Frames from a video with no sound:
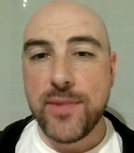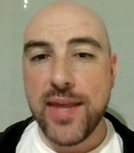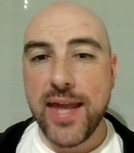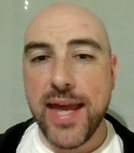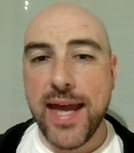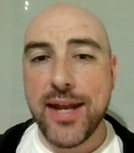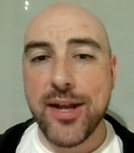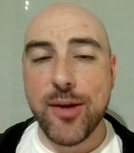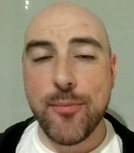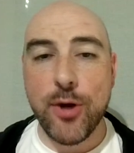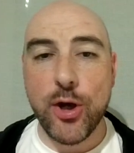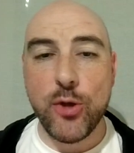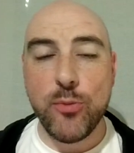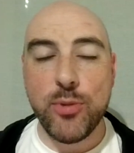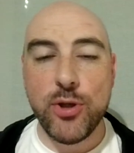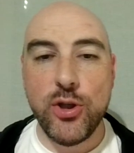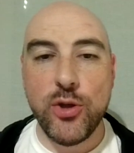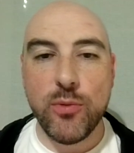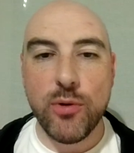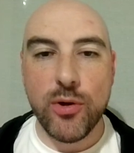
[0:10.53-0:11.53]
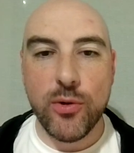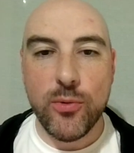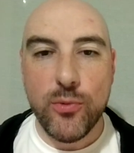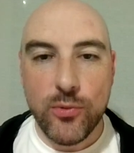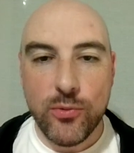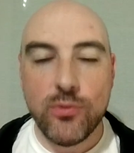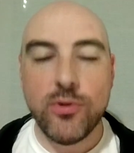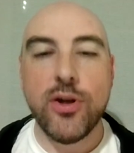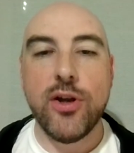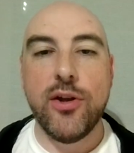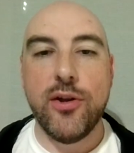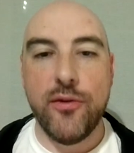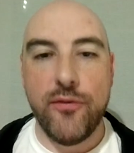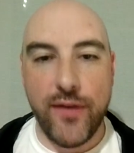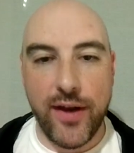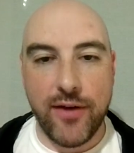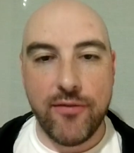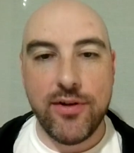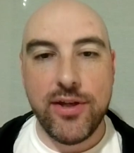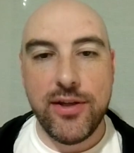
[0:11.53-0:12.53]
and I'm hoping you are all
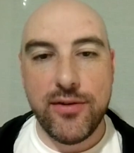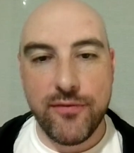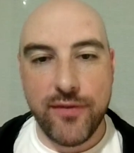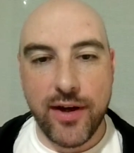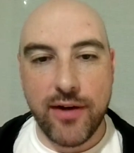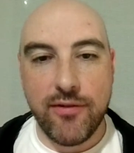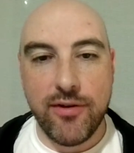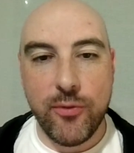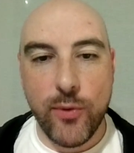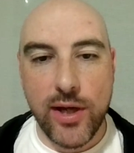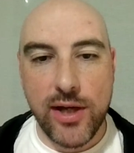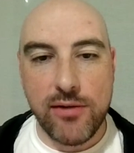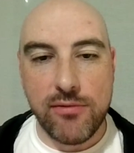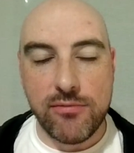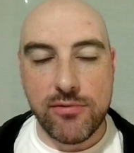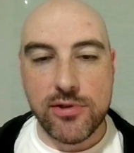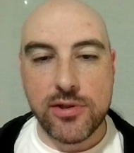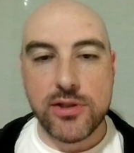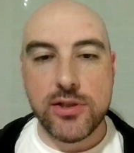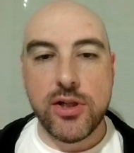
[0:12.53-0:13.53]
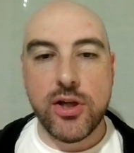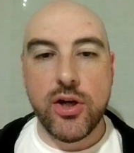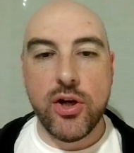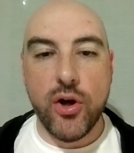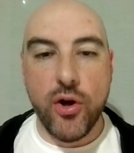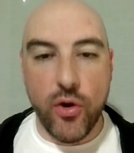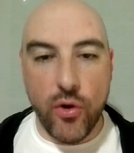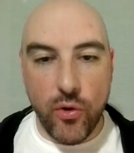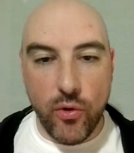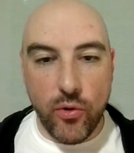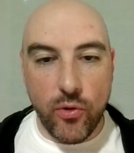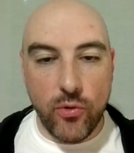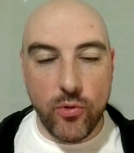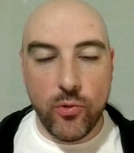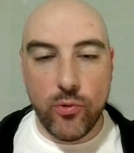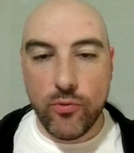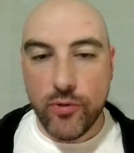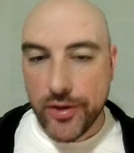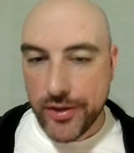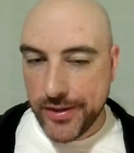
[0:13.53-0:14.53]
very, very well.
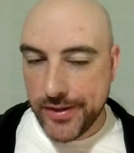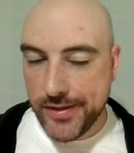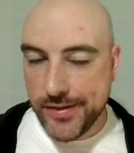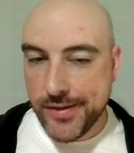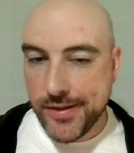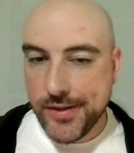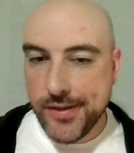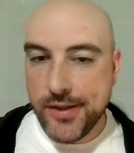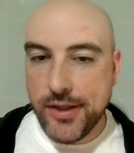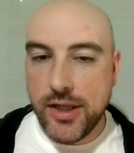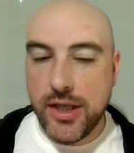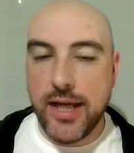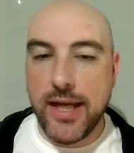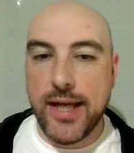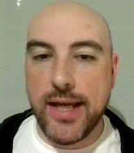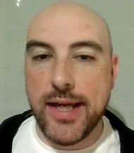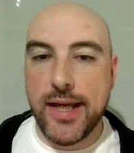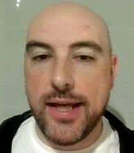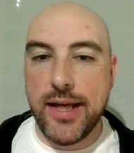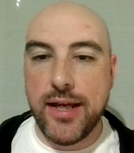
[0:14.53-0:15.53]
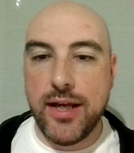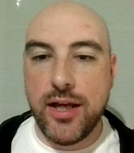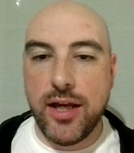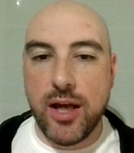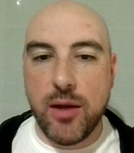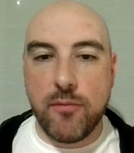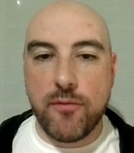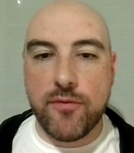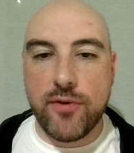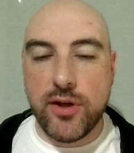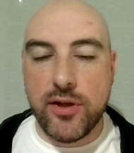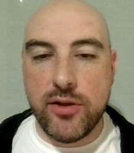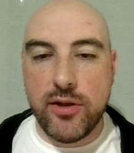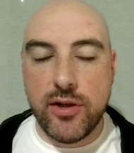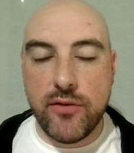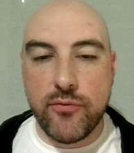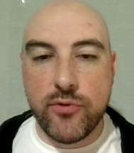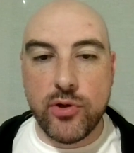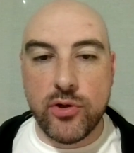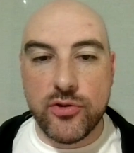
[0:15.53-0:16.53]
All right. Up front,
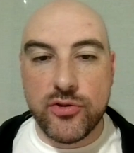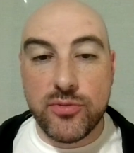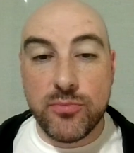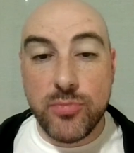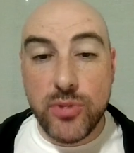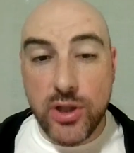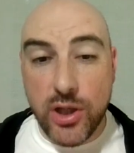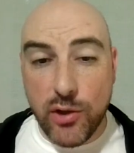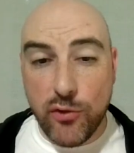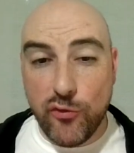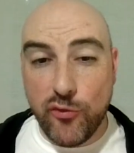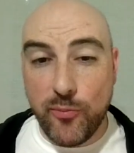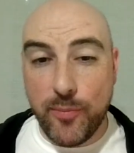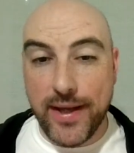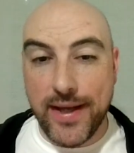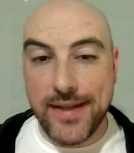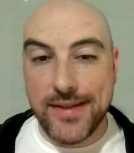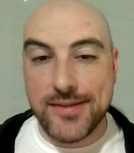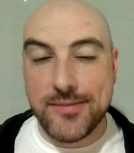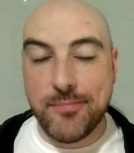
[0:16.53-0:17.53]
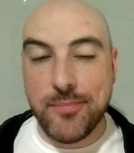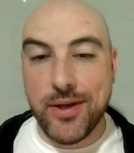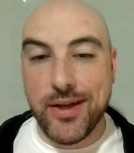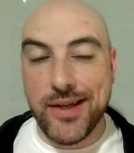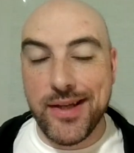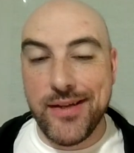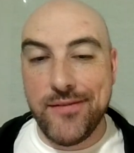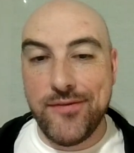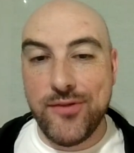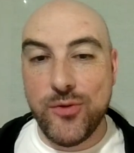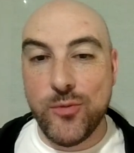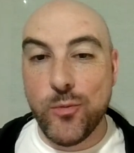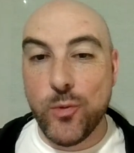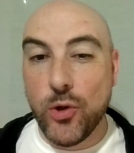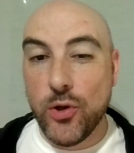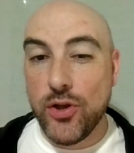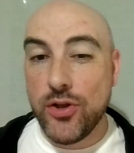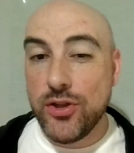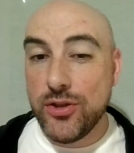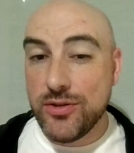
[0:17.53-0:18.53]
I've got some golf bets, but if you
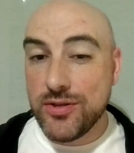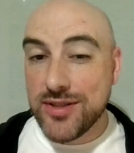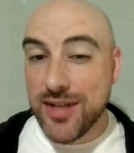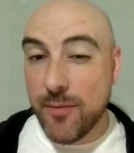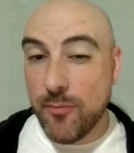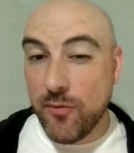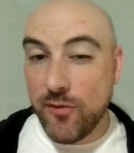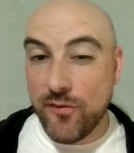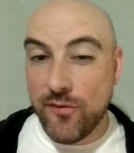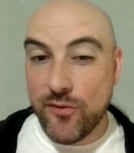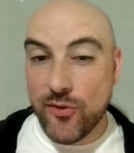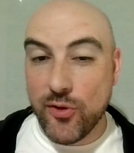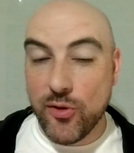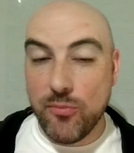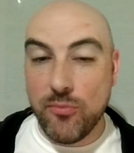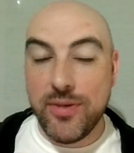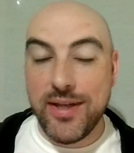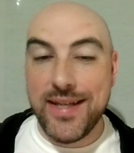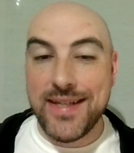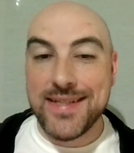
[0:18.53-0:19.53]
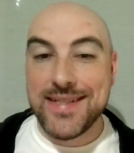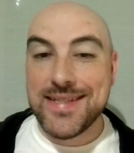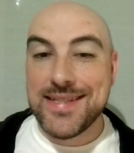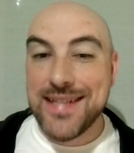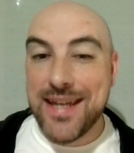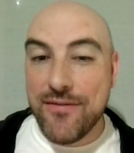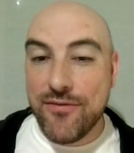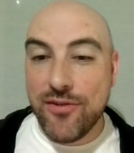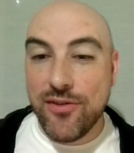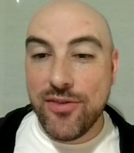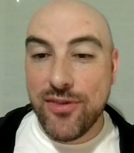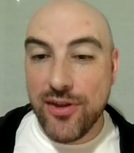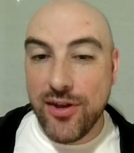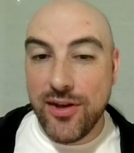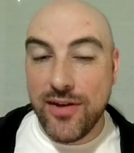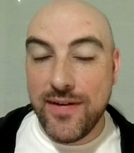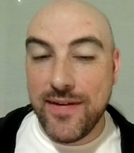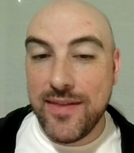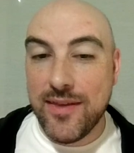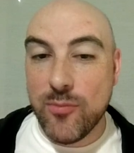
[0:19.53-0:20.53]
want to do some of them, it's
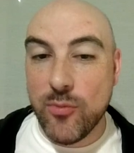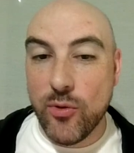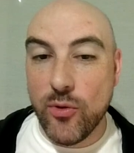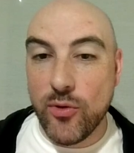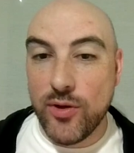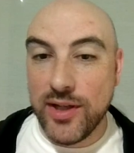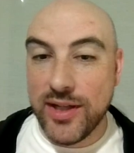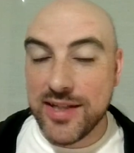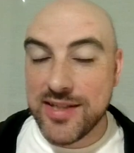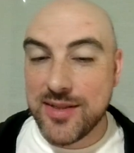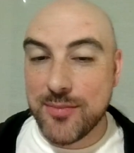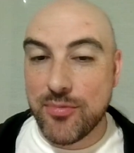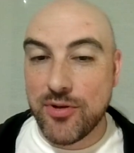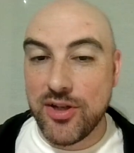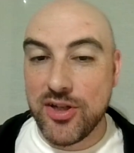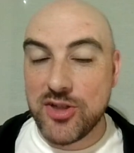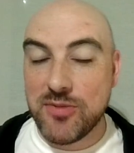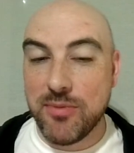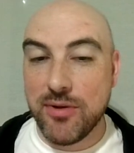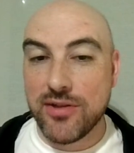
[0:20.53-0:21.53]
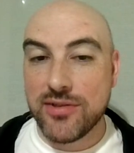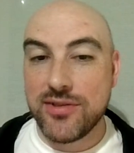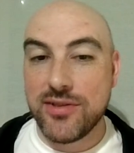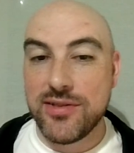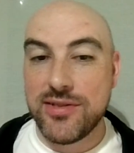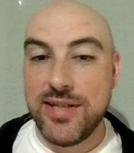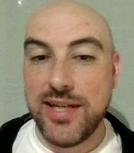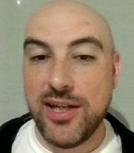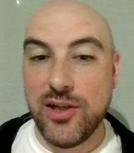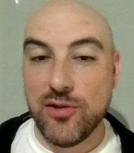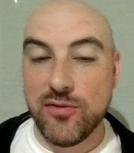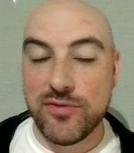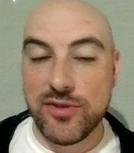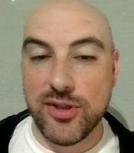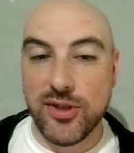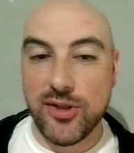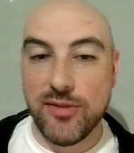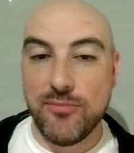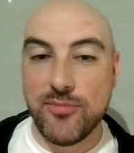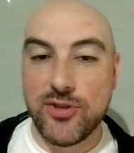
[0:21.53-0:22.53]
7:30 in the morning is the British Masters tee-off
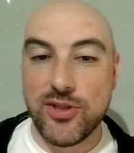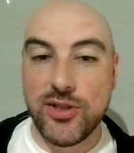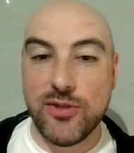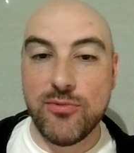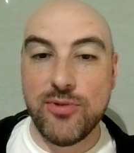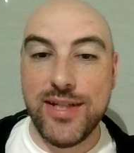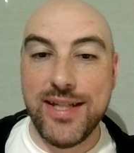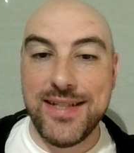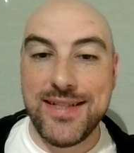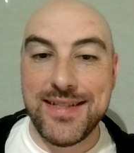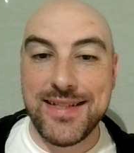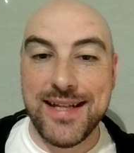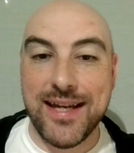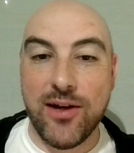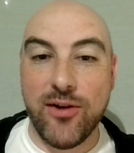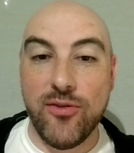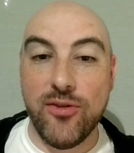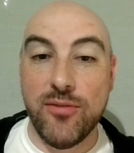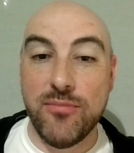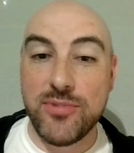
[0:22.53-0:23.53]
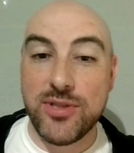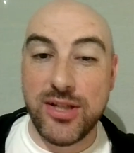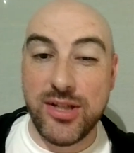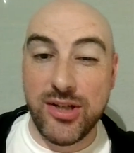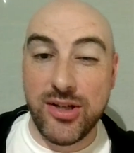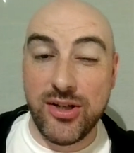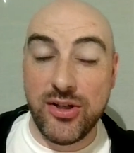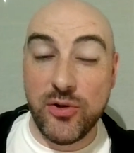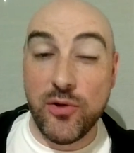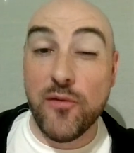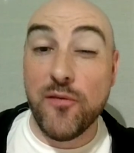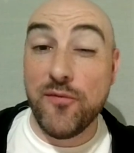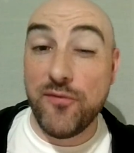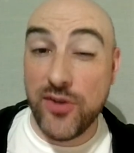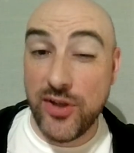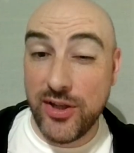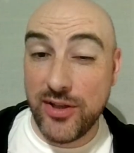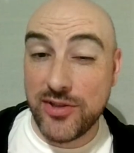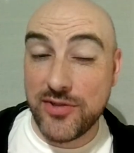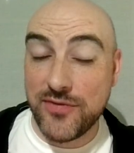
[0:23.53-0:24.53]
time, so you'll need to get on them tonight or
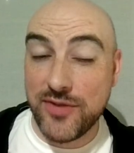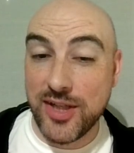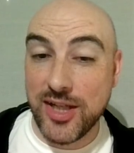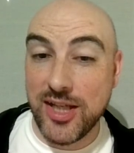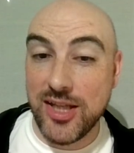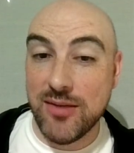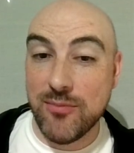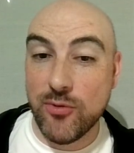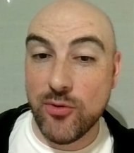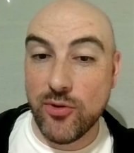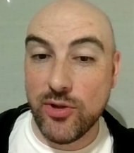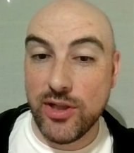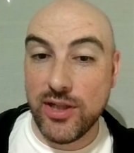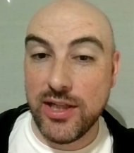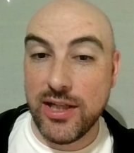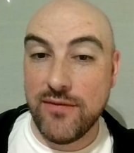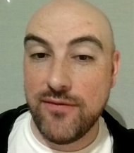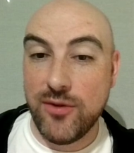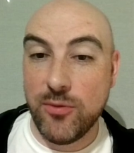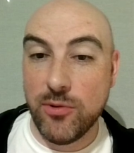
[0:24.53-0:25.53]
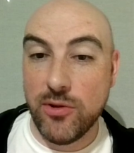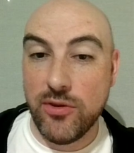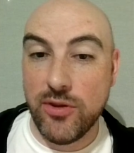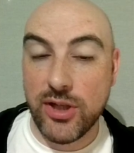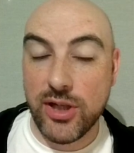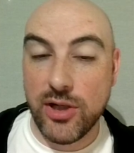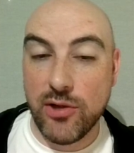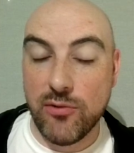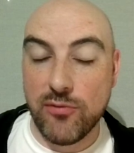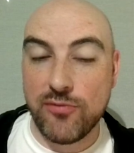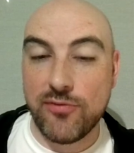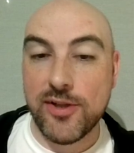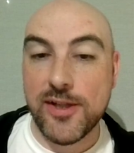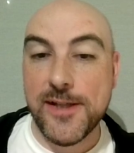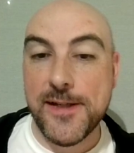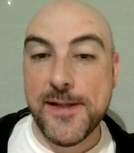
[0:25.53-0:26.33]
first thing in the morning if you want the golf.